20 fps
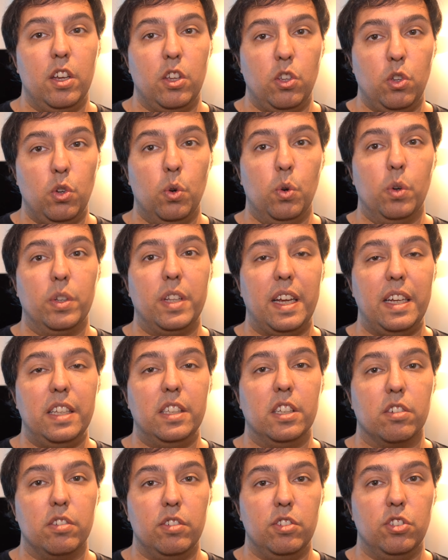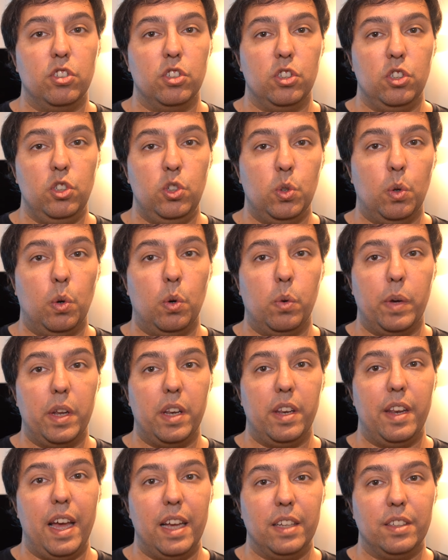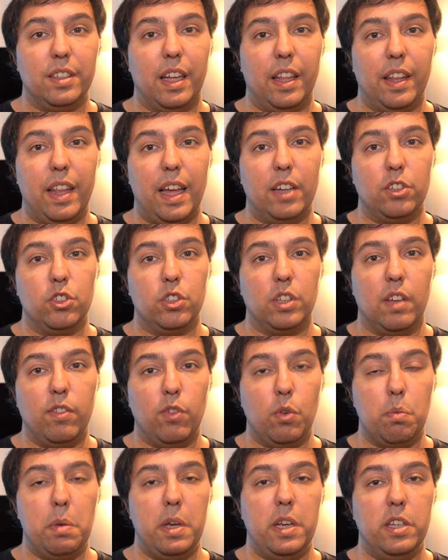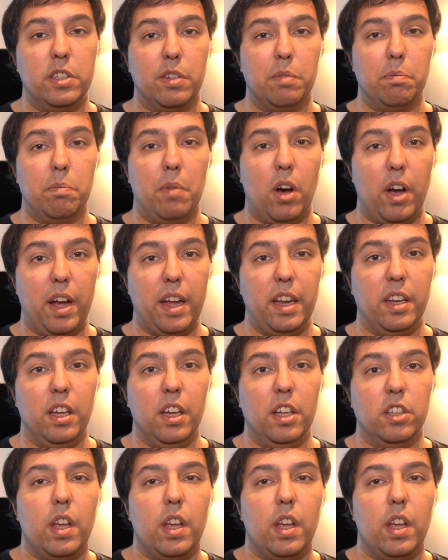Your data is secure with Nest, and that should give you peace of mind.